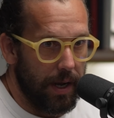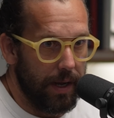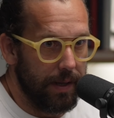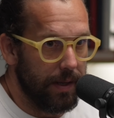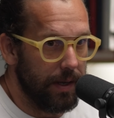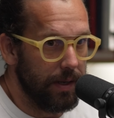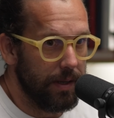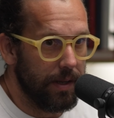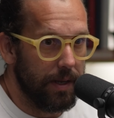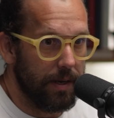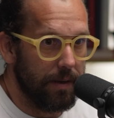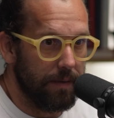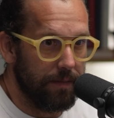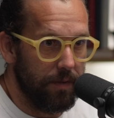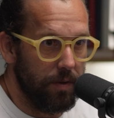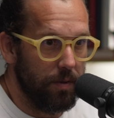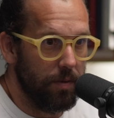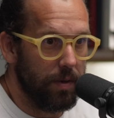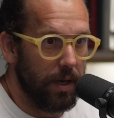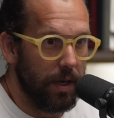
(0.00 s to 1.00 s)
I think that
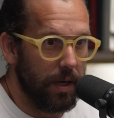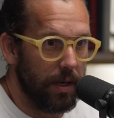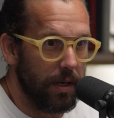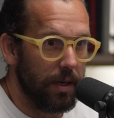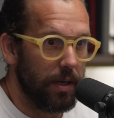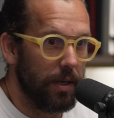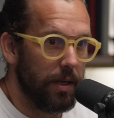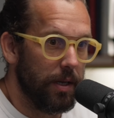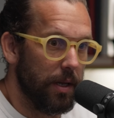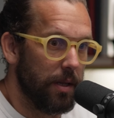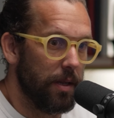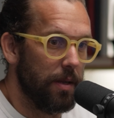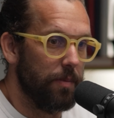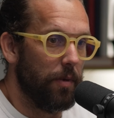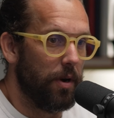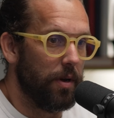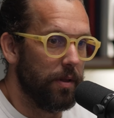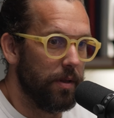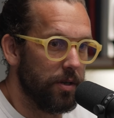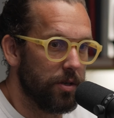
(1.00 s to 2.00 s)
if you can get
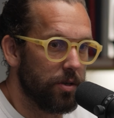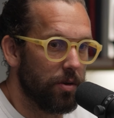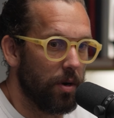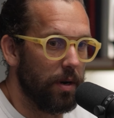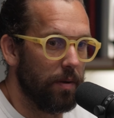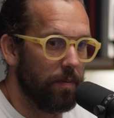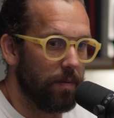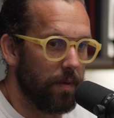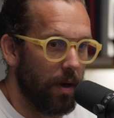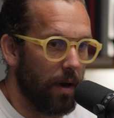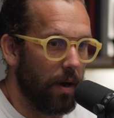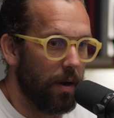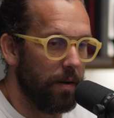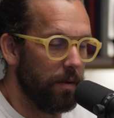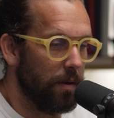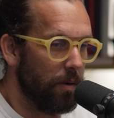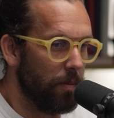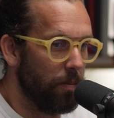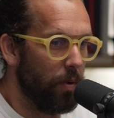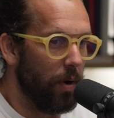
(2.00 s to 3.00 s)
them on this train of thought
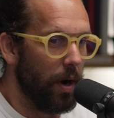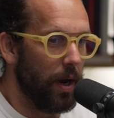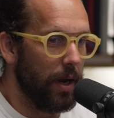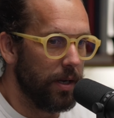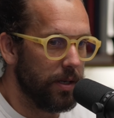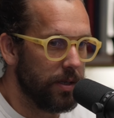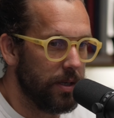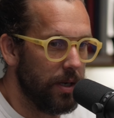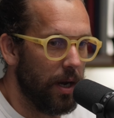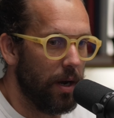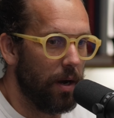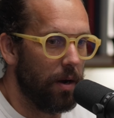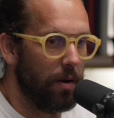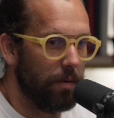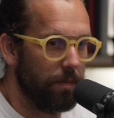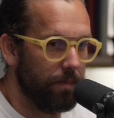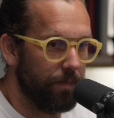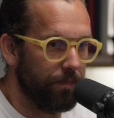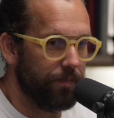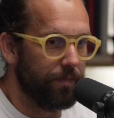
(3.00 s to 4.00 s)
and their brain is
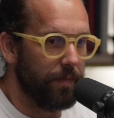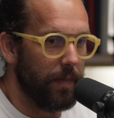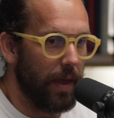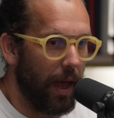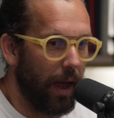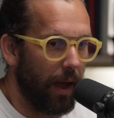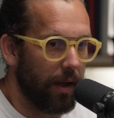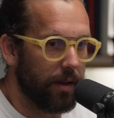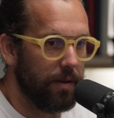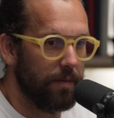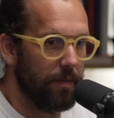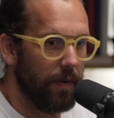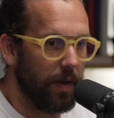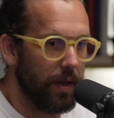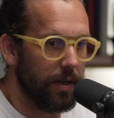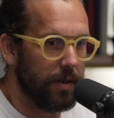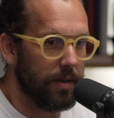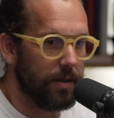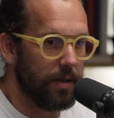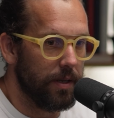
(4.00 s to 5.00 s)
now
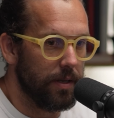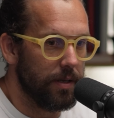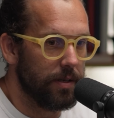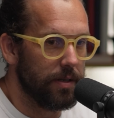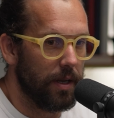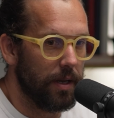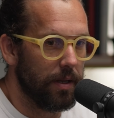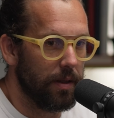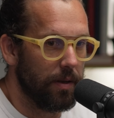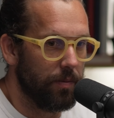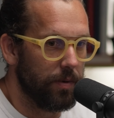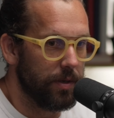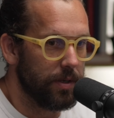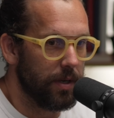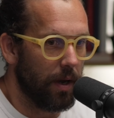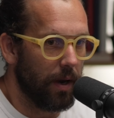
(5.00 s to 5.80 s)
activated to this thing that we're